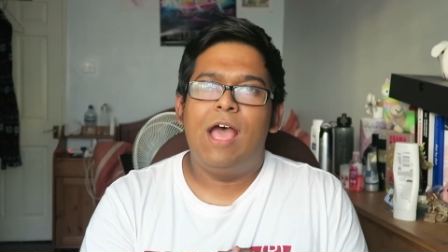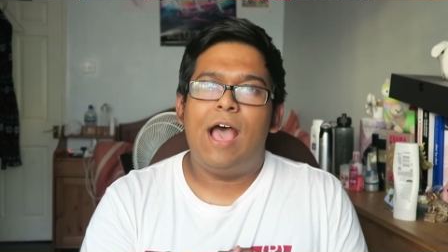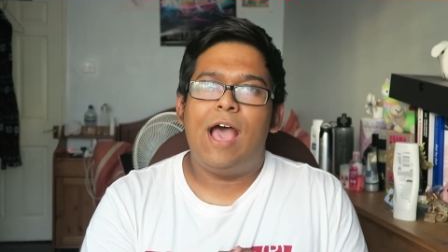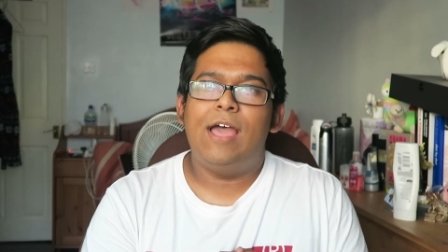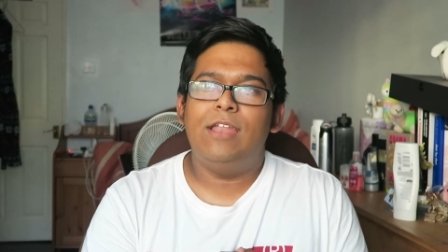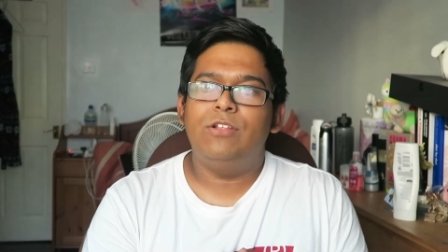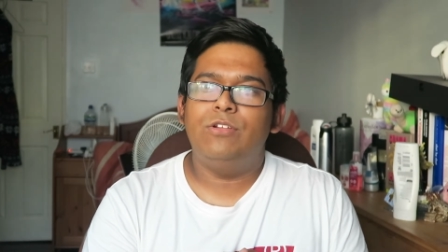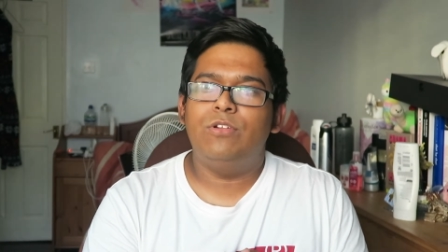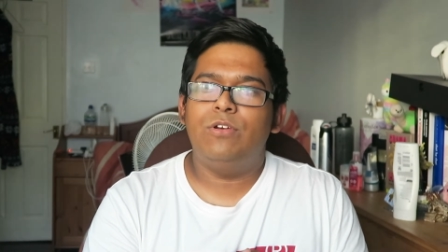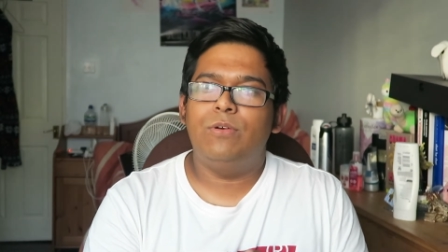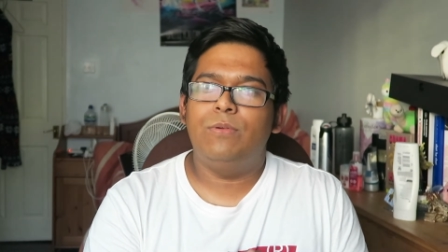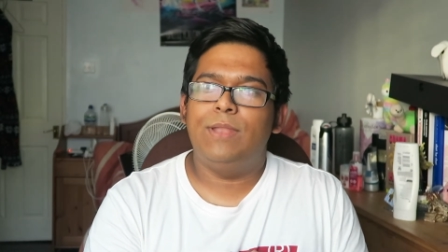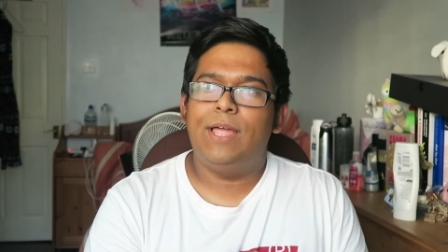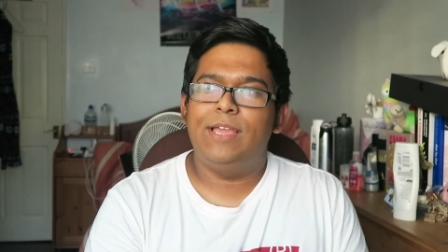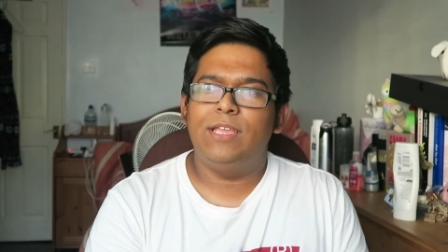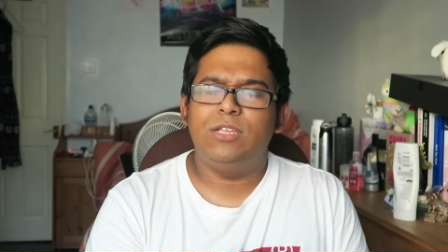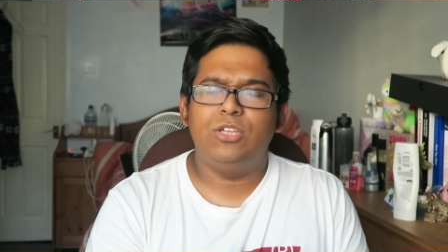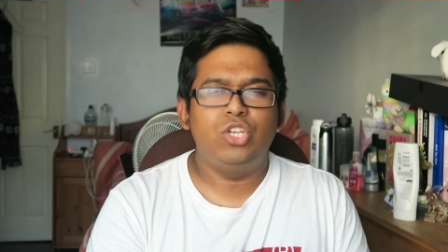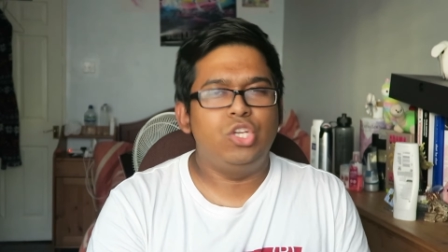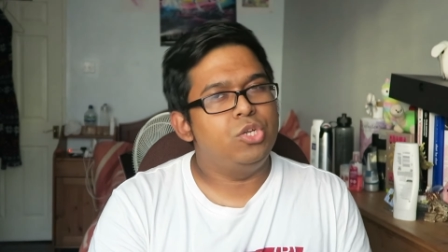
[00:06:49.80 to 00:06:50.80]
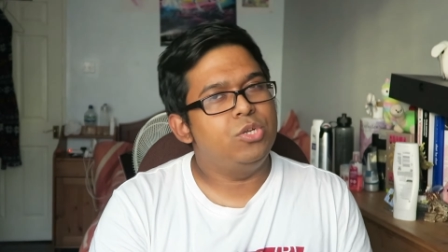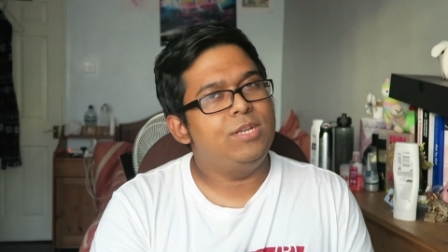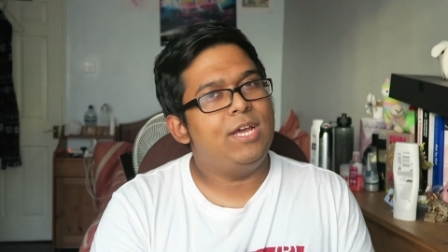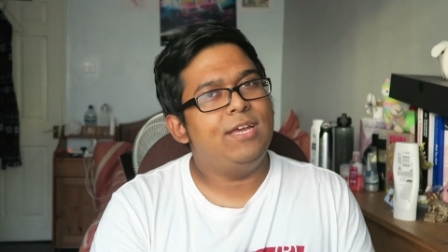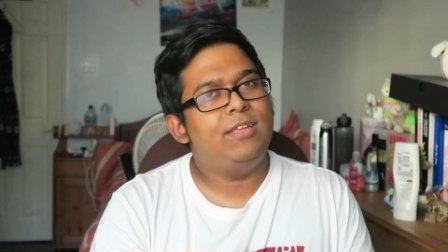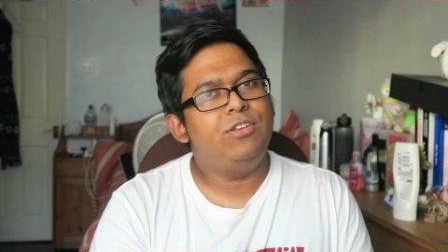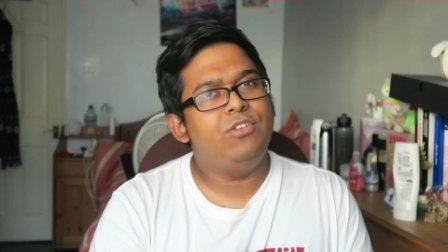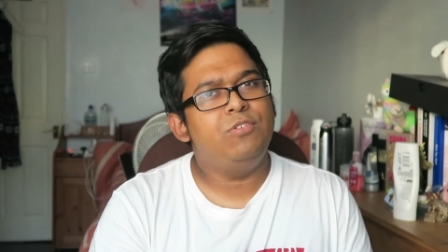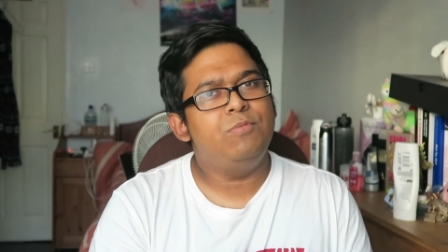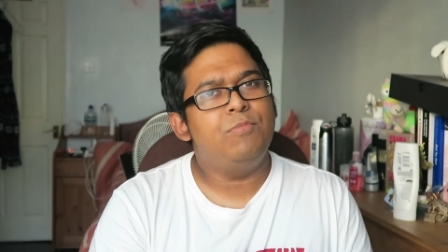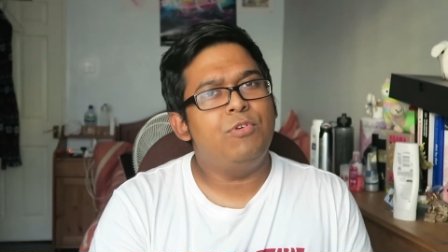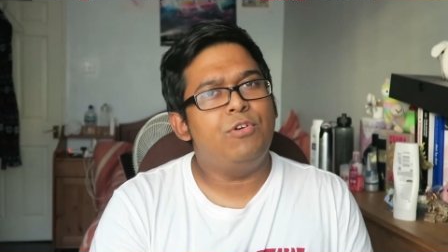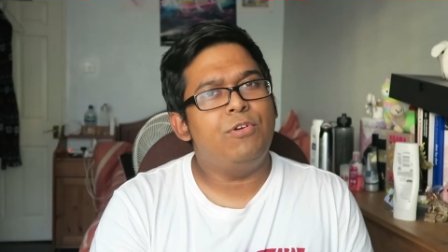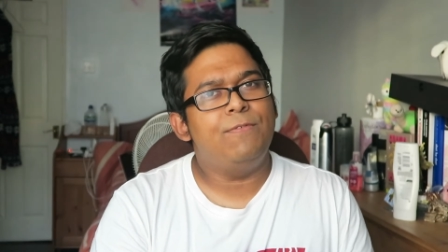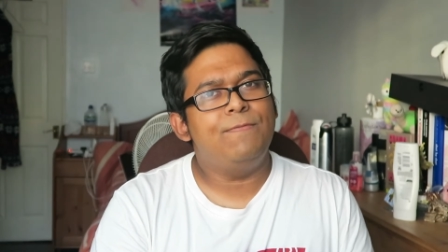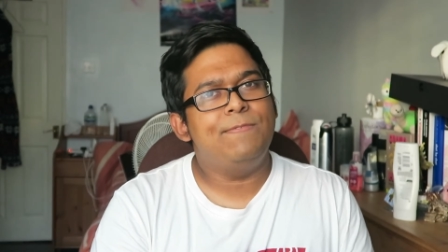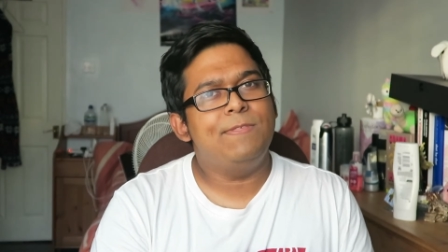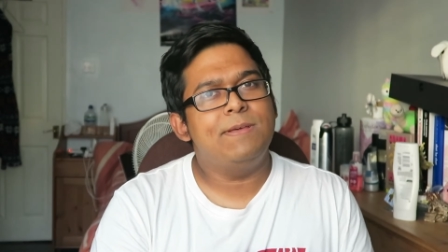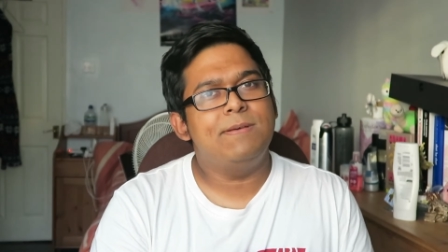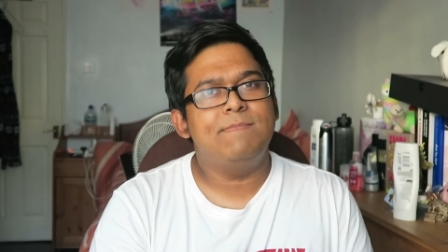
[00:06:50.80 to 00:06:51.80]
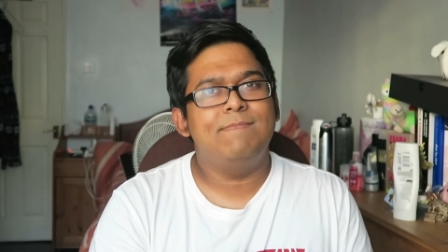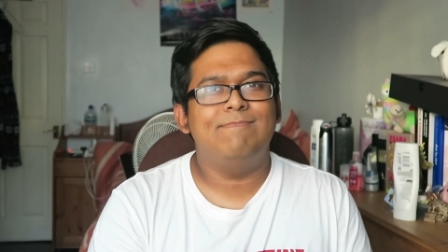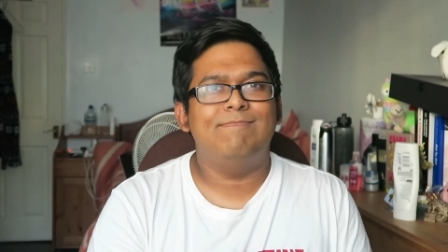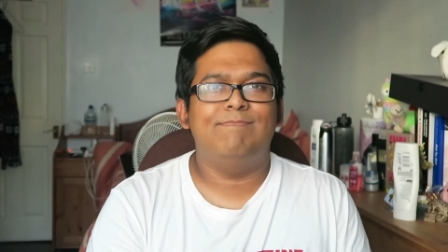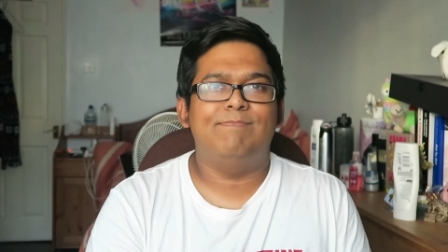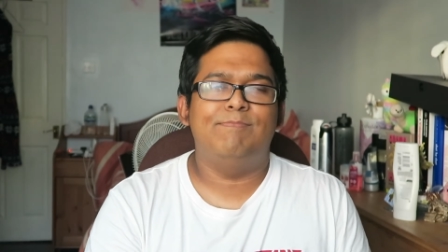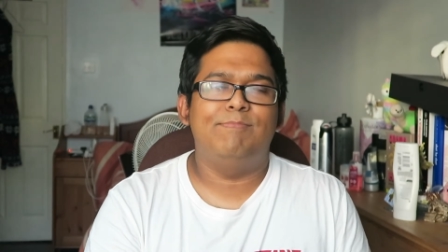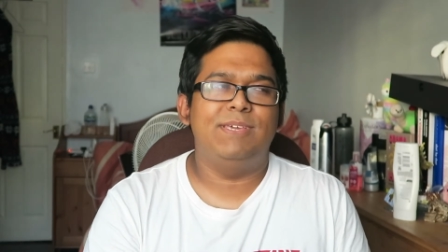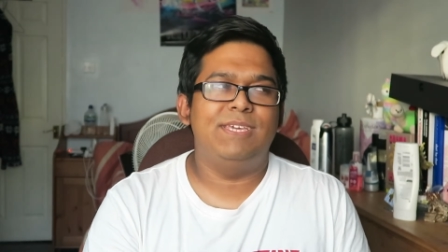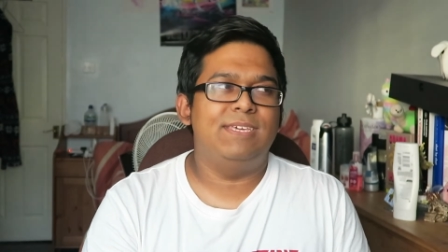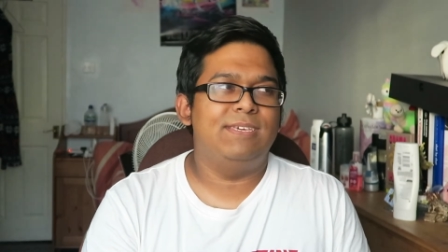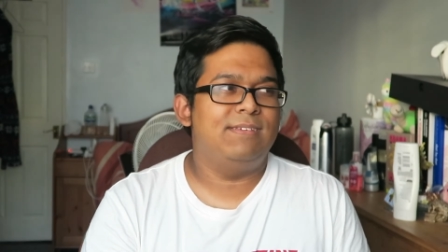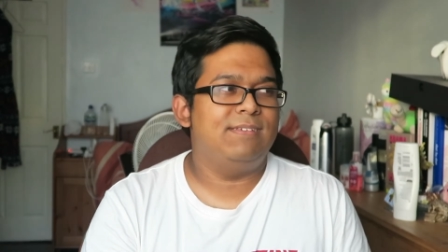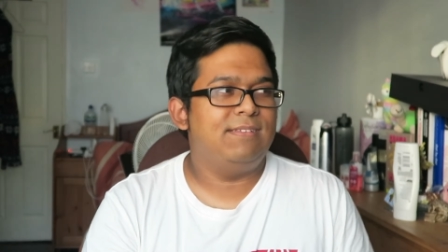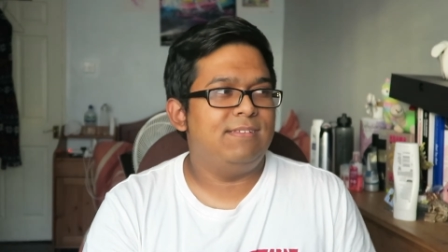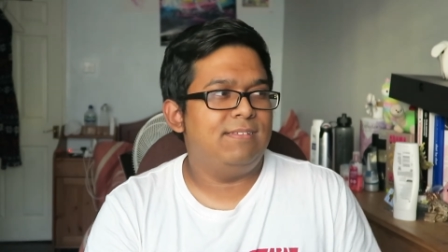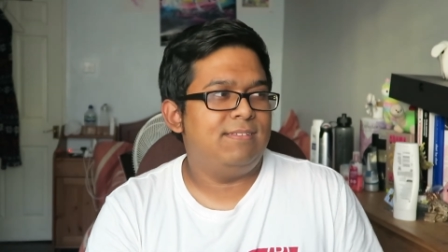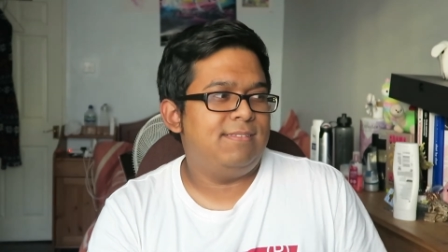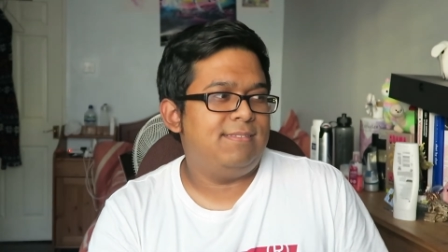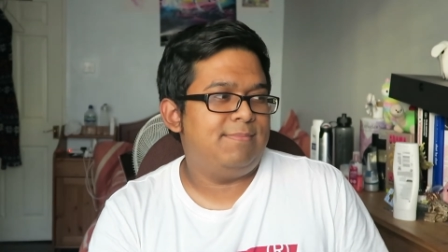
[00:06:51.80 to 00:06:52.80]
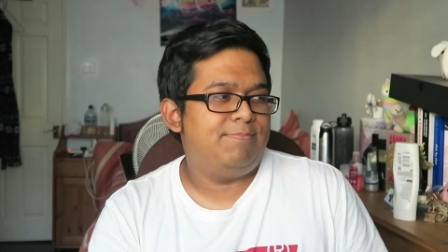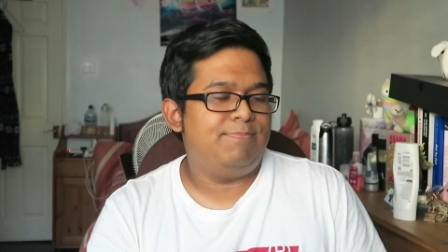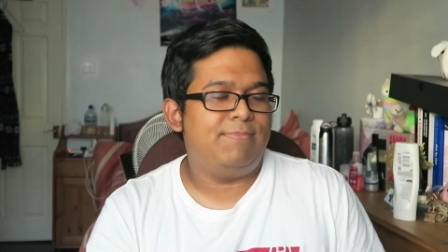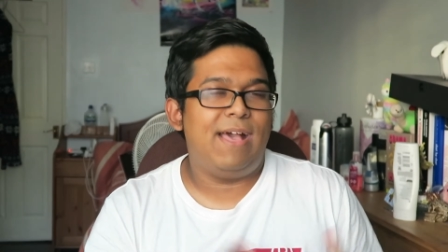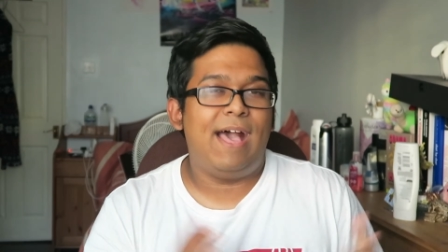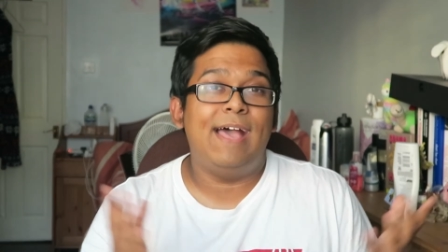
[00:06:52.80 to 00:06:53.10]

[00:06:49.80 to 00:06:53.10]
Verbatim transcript: I don't know, like, should I do more of them? Because...